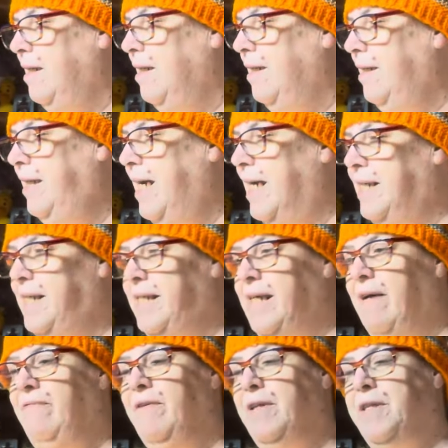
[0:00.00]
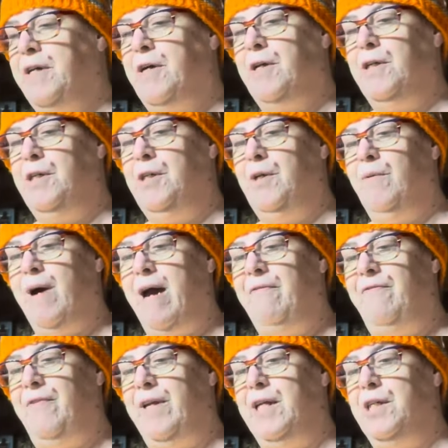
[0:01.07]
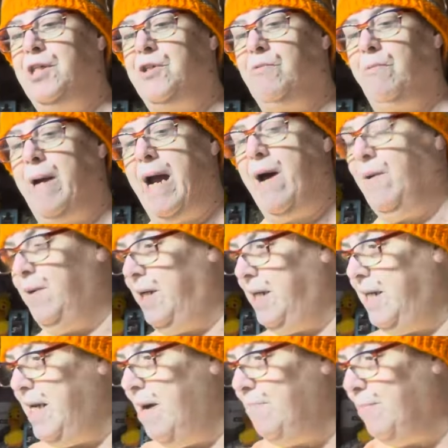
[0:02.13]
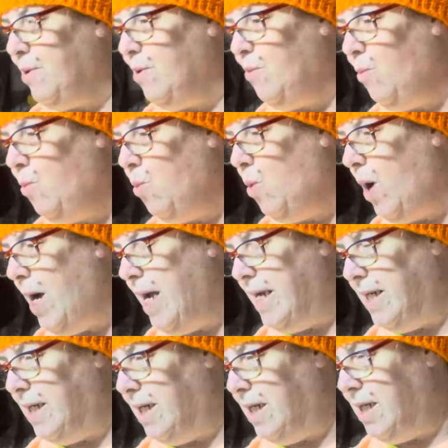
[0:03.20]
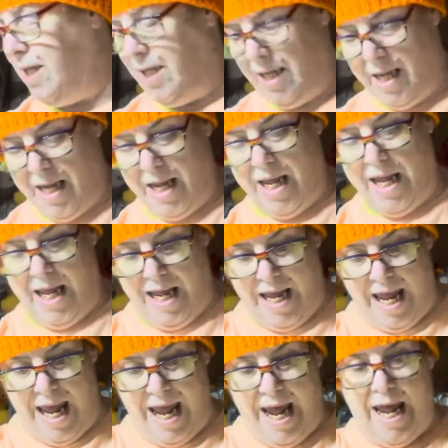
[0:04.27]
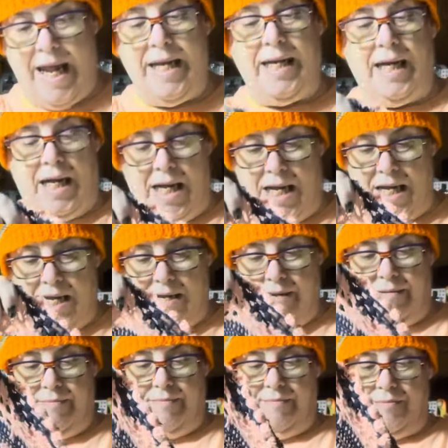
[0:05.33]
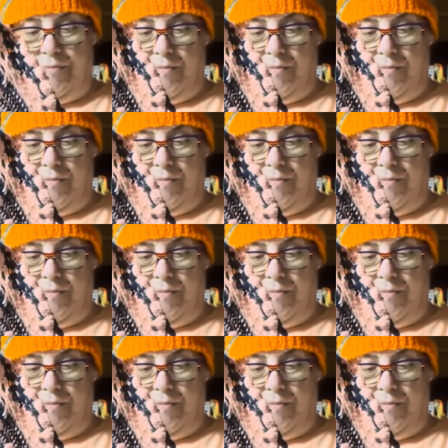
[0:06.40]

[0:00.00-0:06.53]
Yes, seventh clue. I finished round number one. And um,